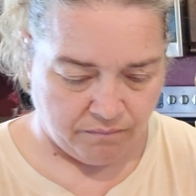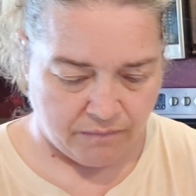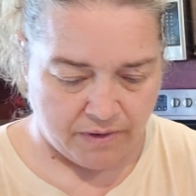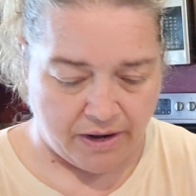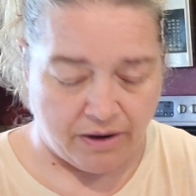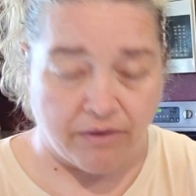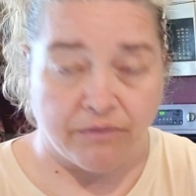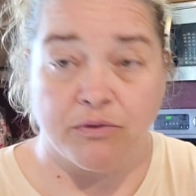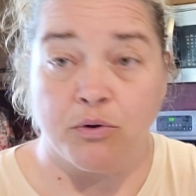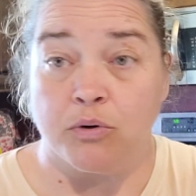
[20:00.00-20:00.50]

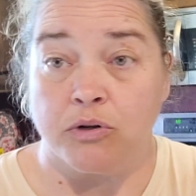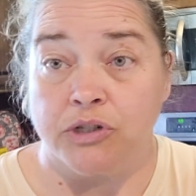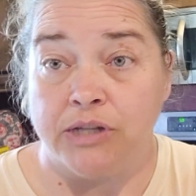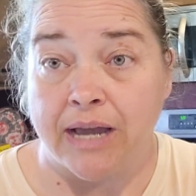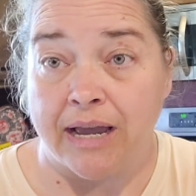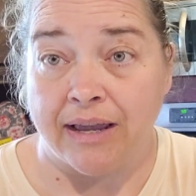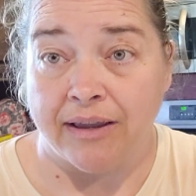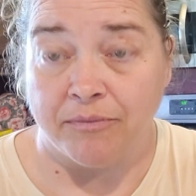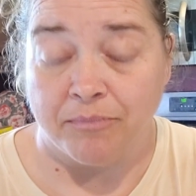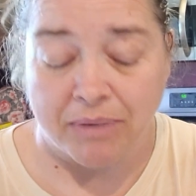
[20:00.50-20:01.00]
Now, of course,
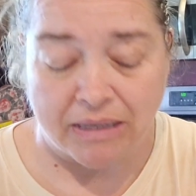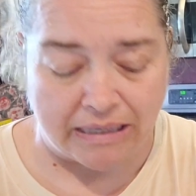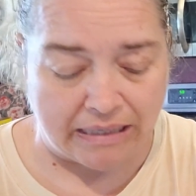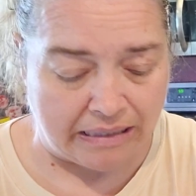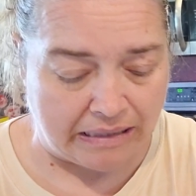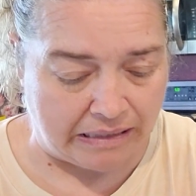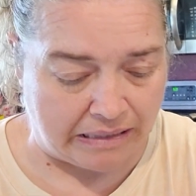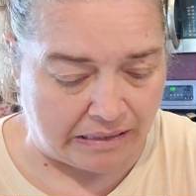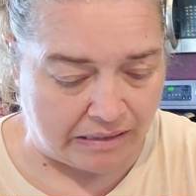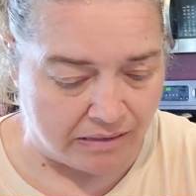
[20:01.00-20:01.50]
I have been
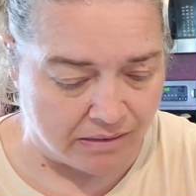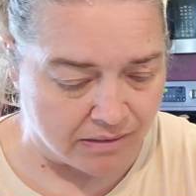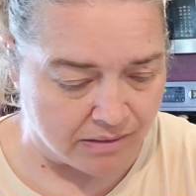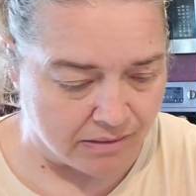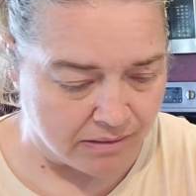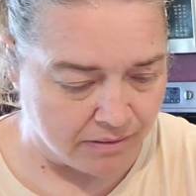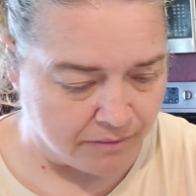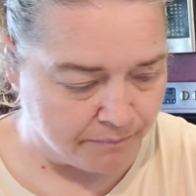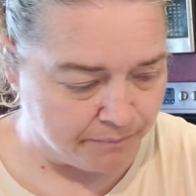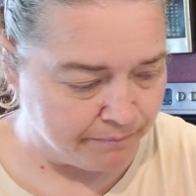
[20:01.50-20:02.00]
in
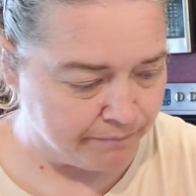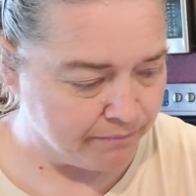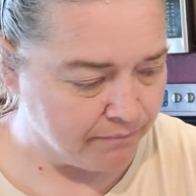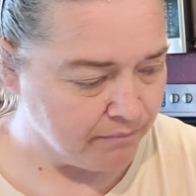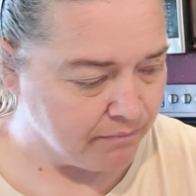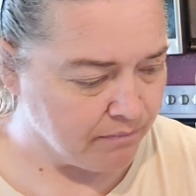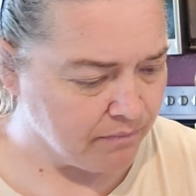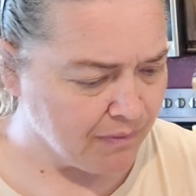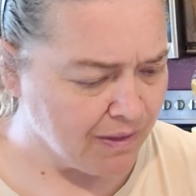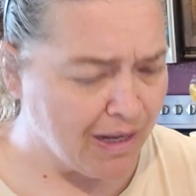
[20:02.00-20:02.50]
this,
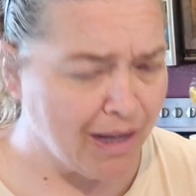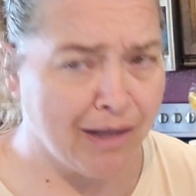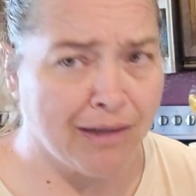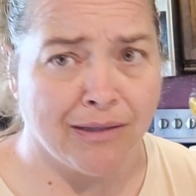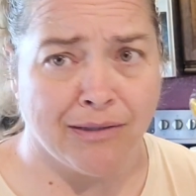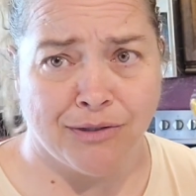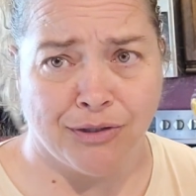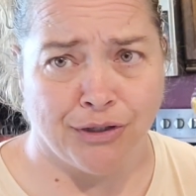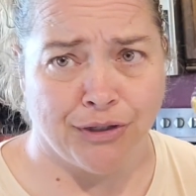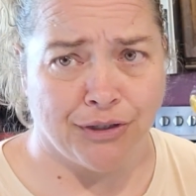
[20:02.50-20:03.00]
and
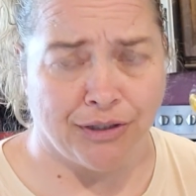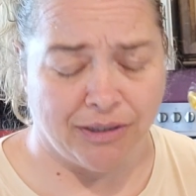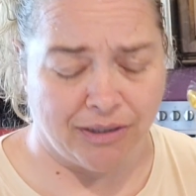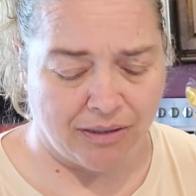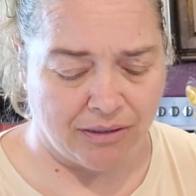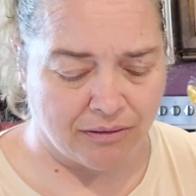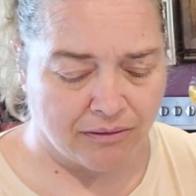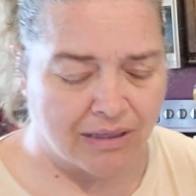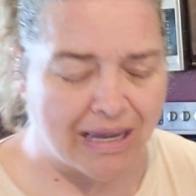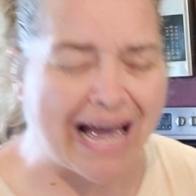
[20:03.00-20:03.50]
it's
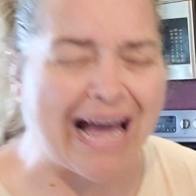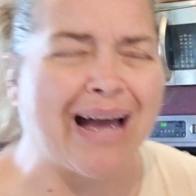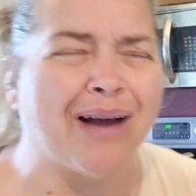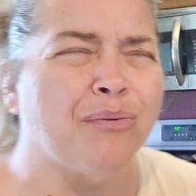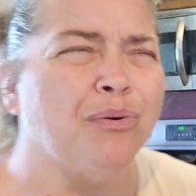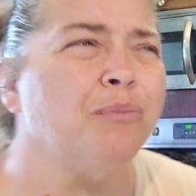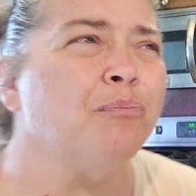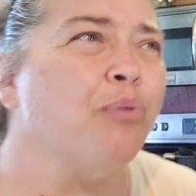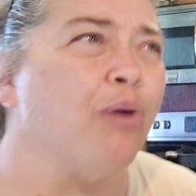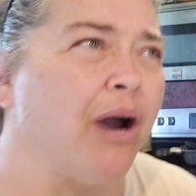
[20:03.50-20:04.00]
good. I
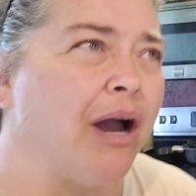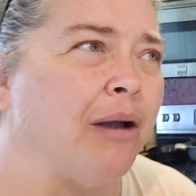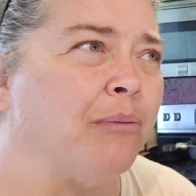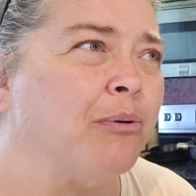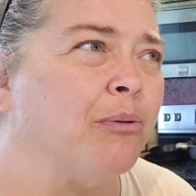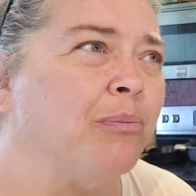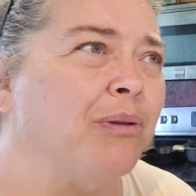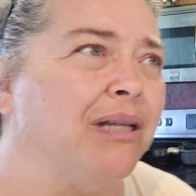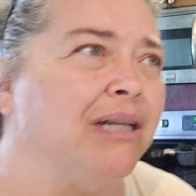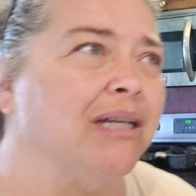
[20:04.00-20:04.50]
would
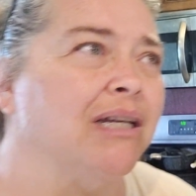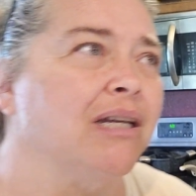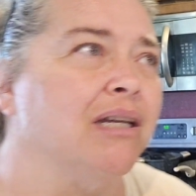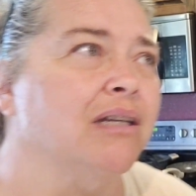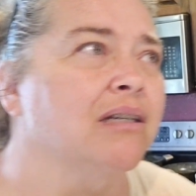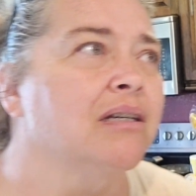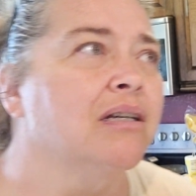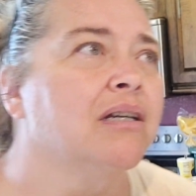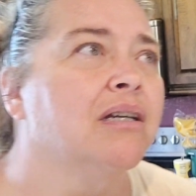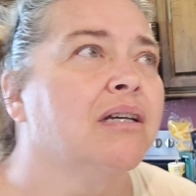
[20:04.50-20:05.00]

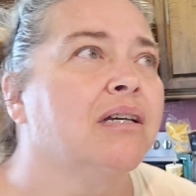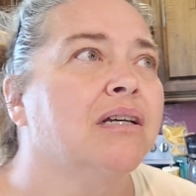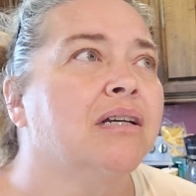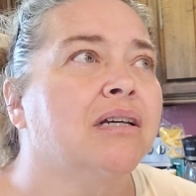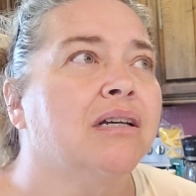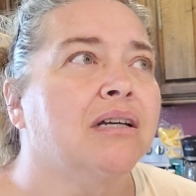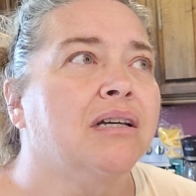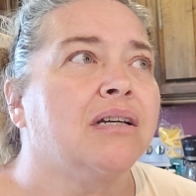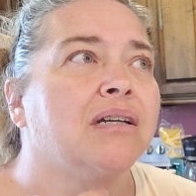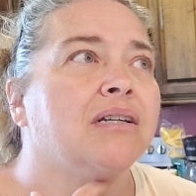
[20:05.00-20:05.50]
probably
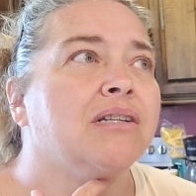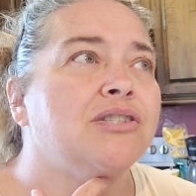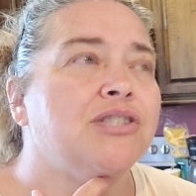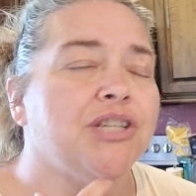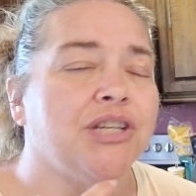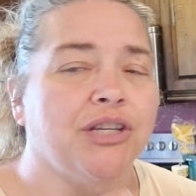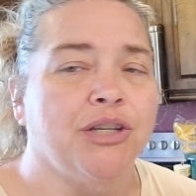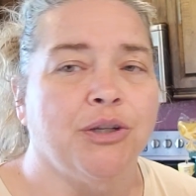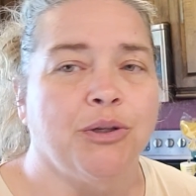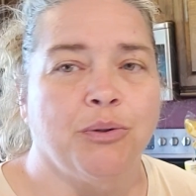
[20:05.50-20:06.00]

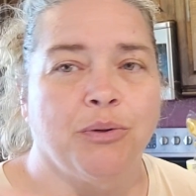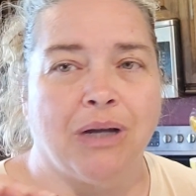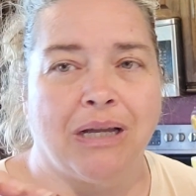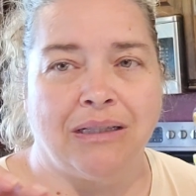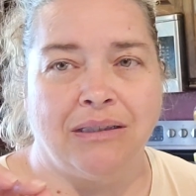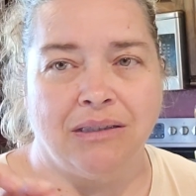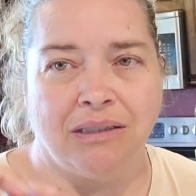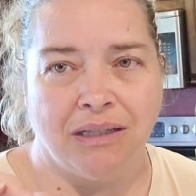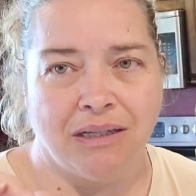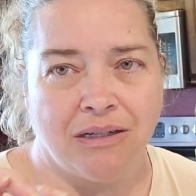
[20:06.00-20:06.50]
do a
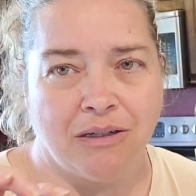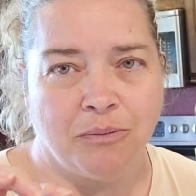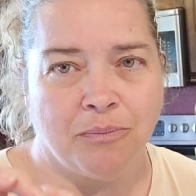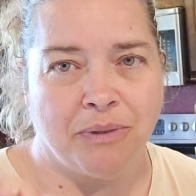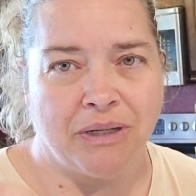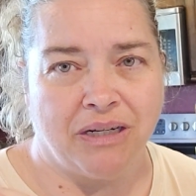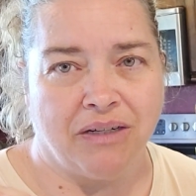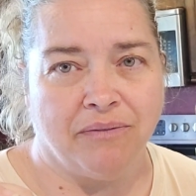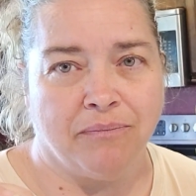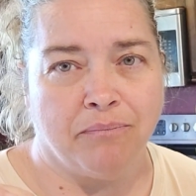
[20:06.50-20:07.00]
little
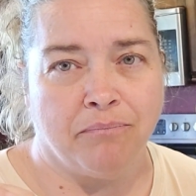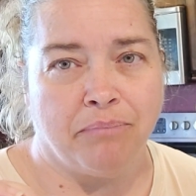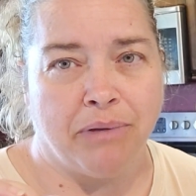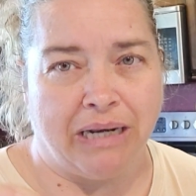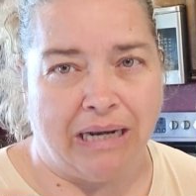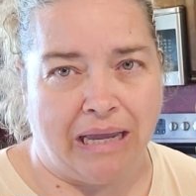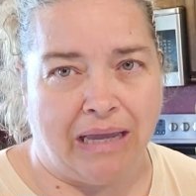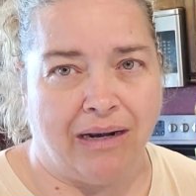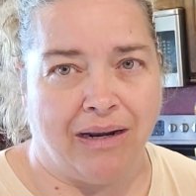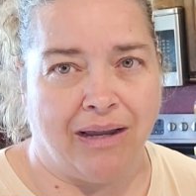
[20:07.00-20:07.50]
bit of
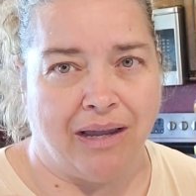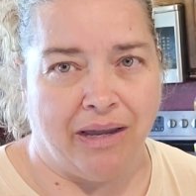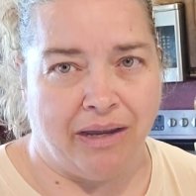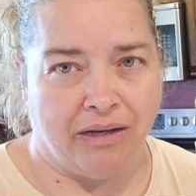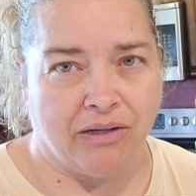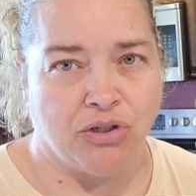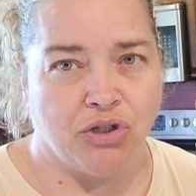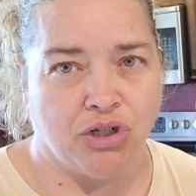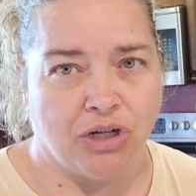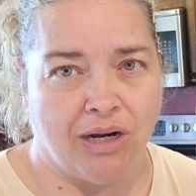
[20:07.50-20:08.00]
banana
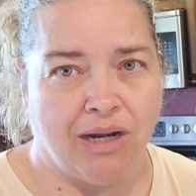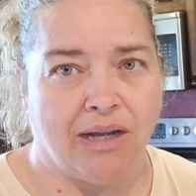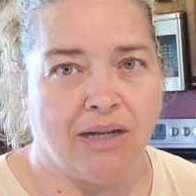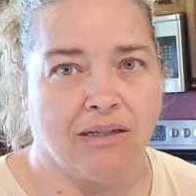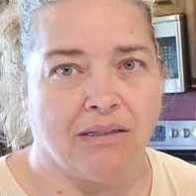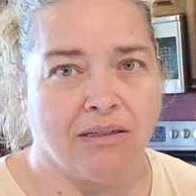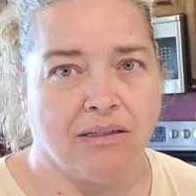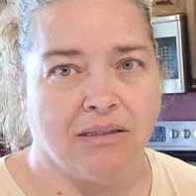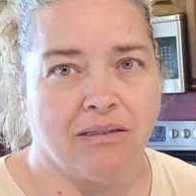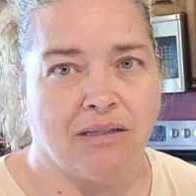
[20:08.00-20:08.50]

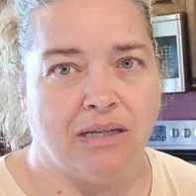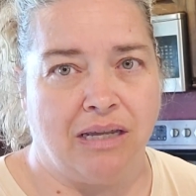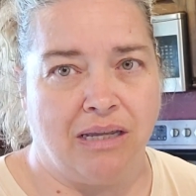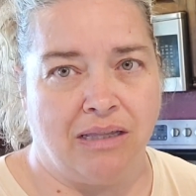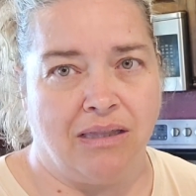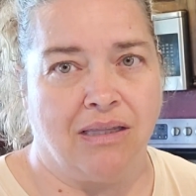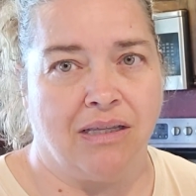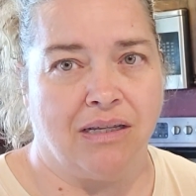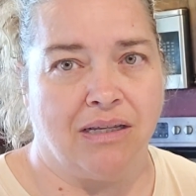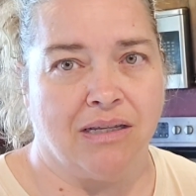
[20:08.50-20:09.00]
extract
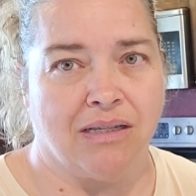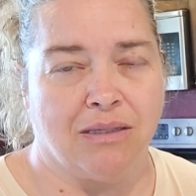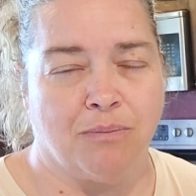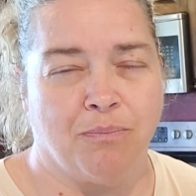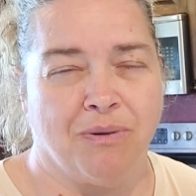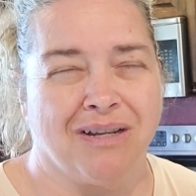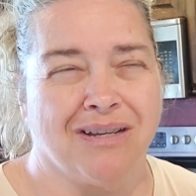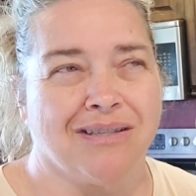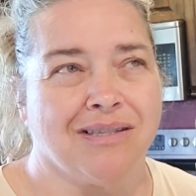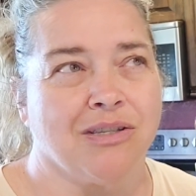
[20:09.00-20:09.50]
in this
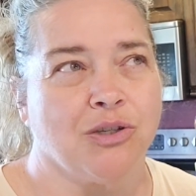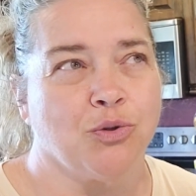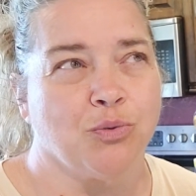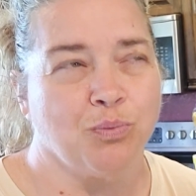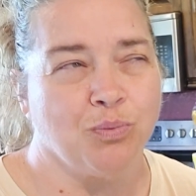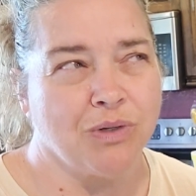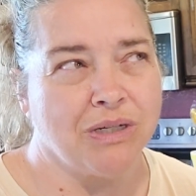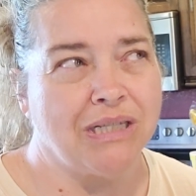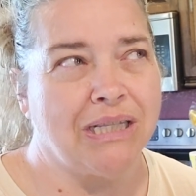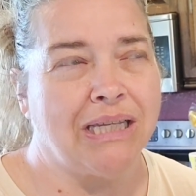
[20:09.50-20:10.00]
because it's
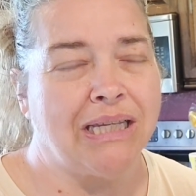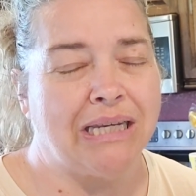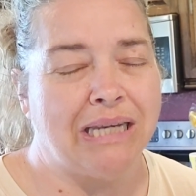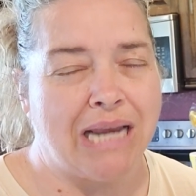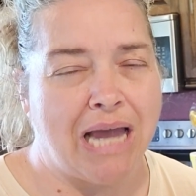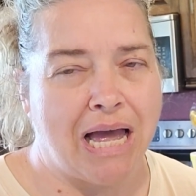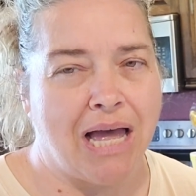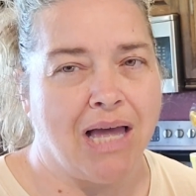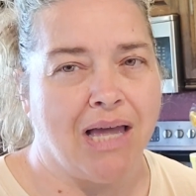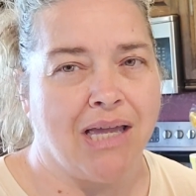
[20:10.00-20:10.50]
really
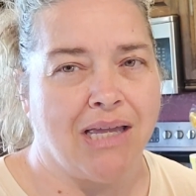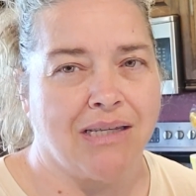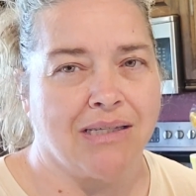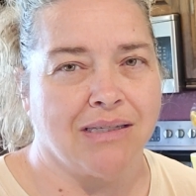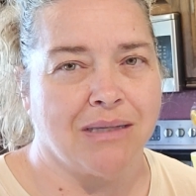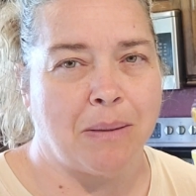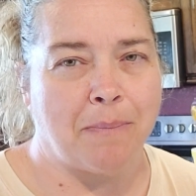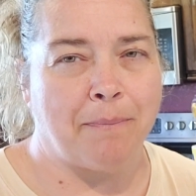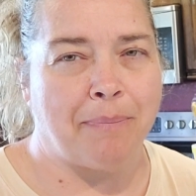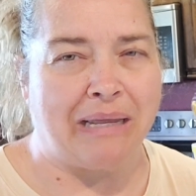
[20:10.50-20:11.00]
not
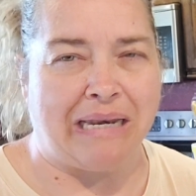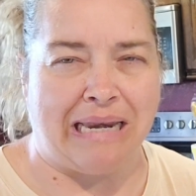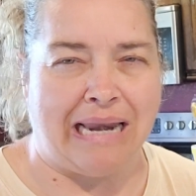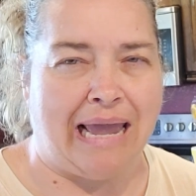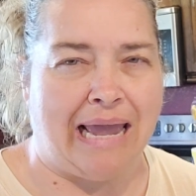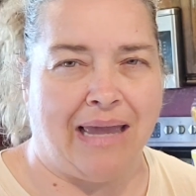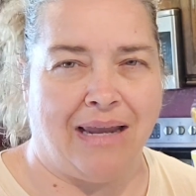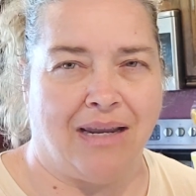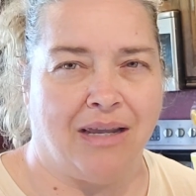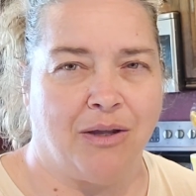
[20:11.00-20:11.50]

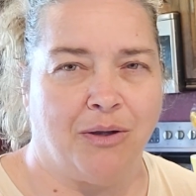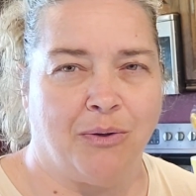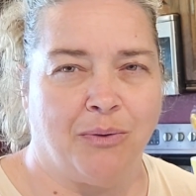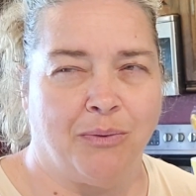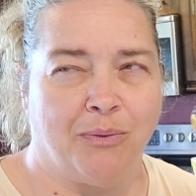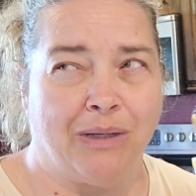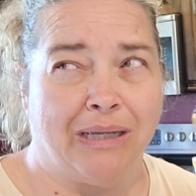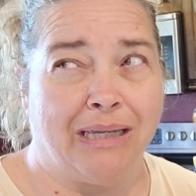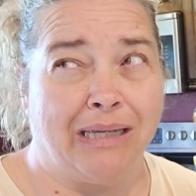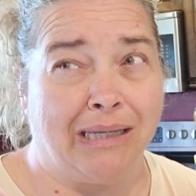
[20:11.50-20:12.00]

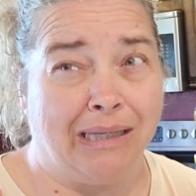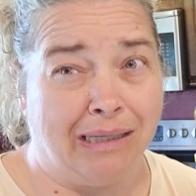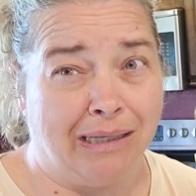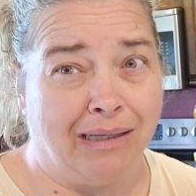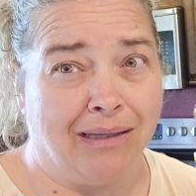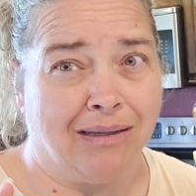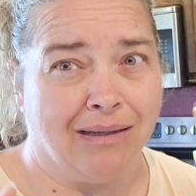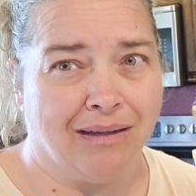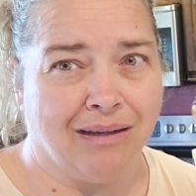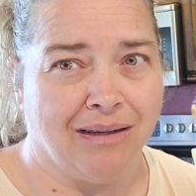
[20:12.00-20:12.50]

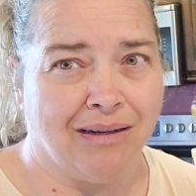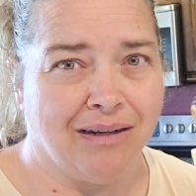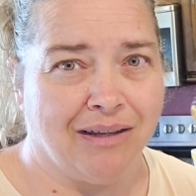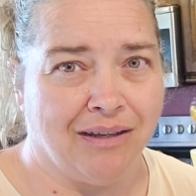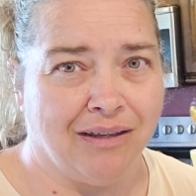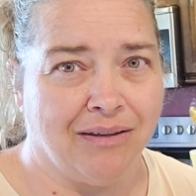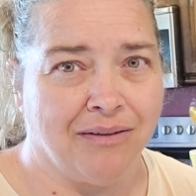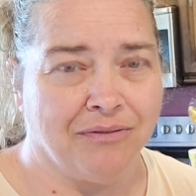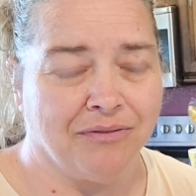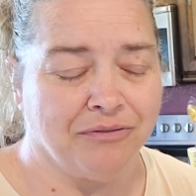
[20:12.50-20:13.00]
banana-y
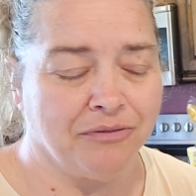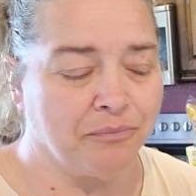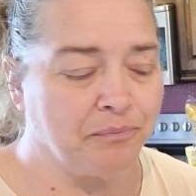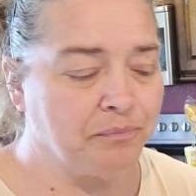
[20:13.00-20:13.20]
enough.